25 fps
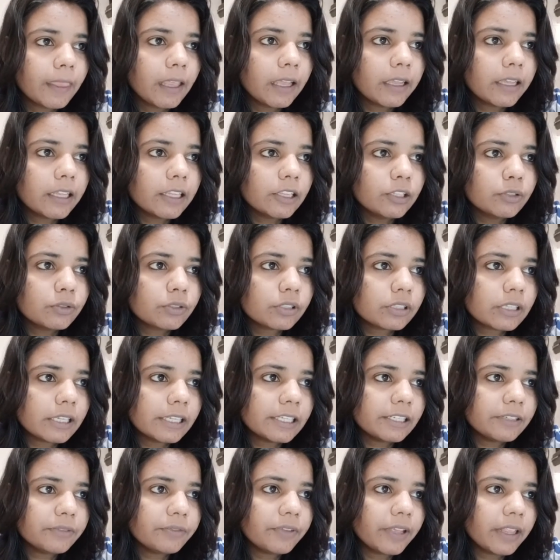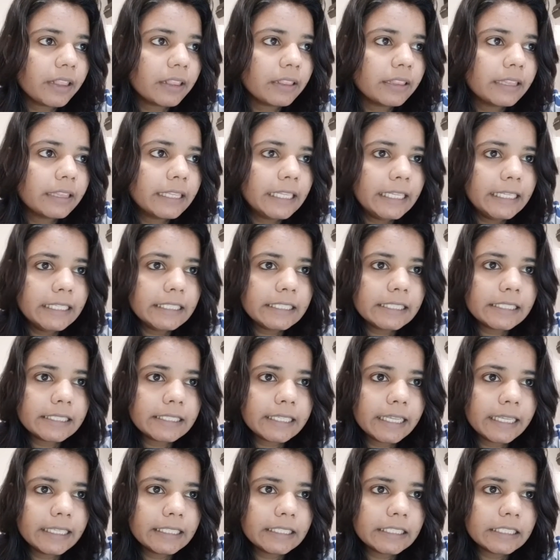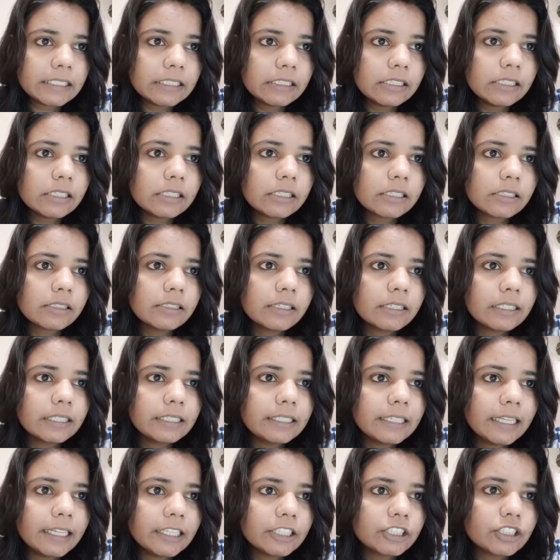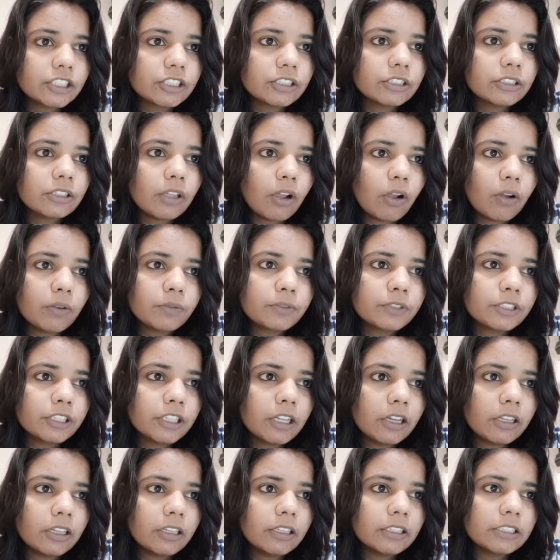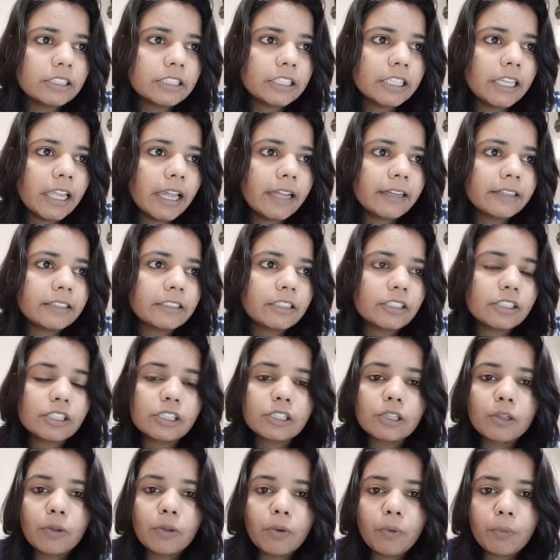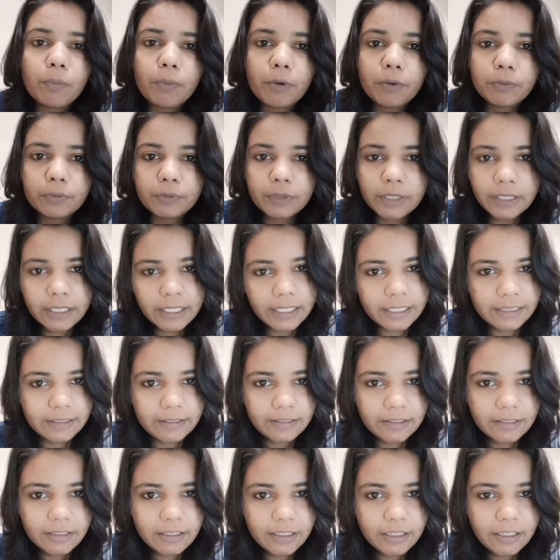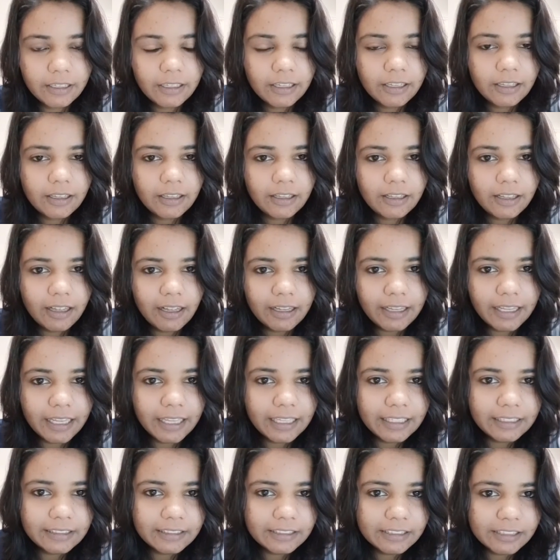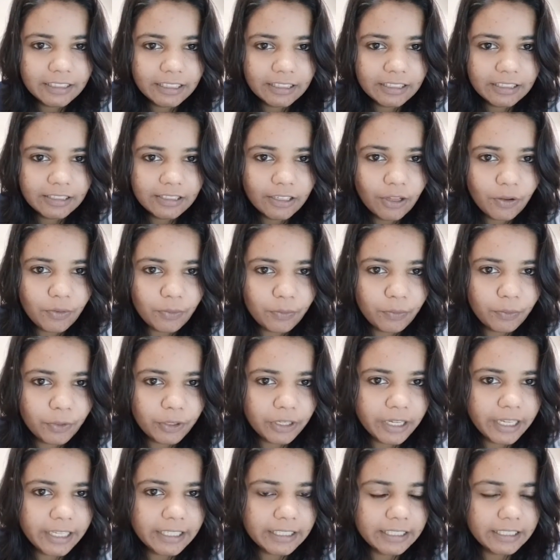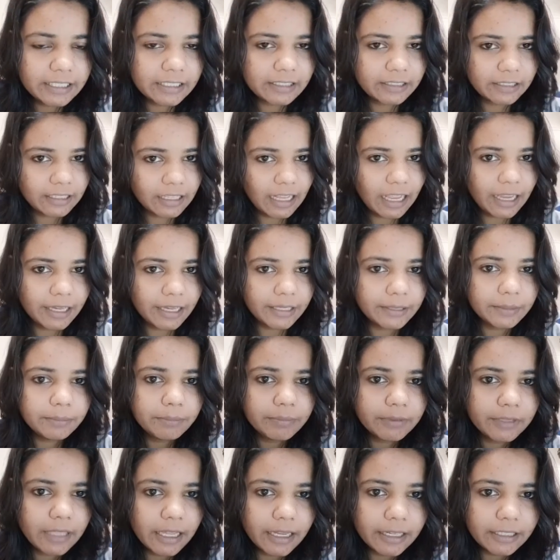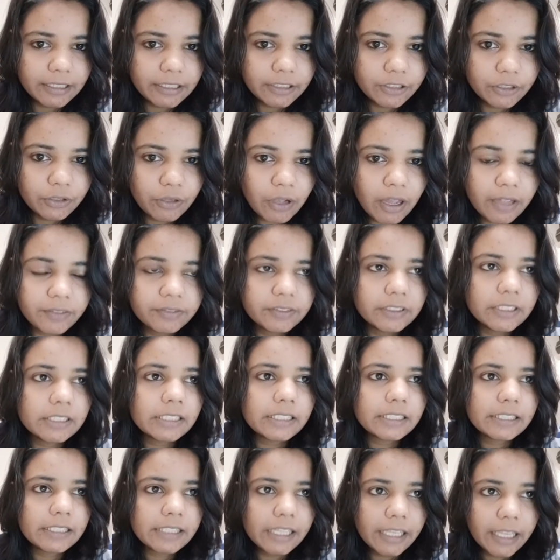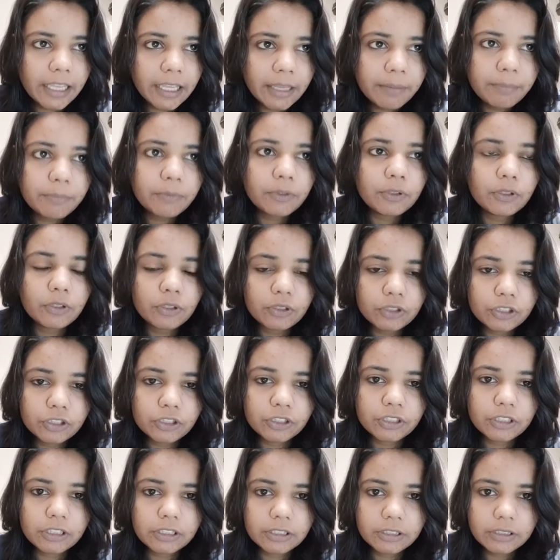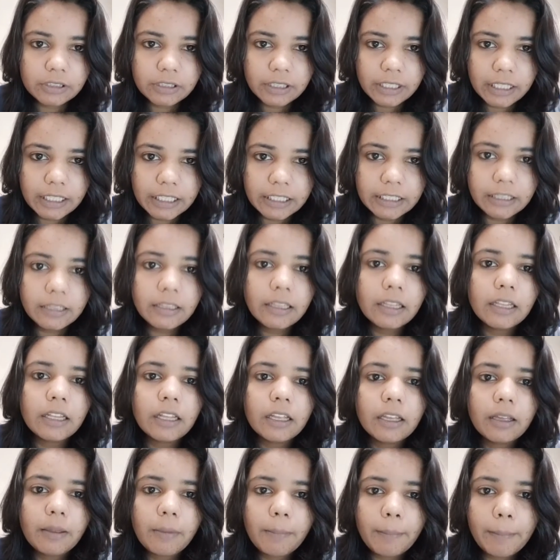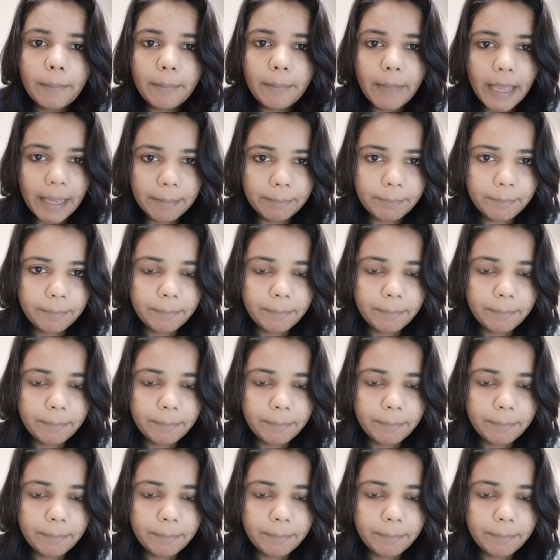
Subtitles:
Illustrate with neat sketches the relation of geology and the slope of the hill. Again, just now what I described, that you have the same question in map.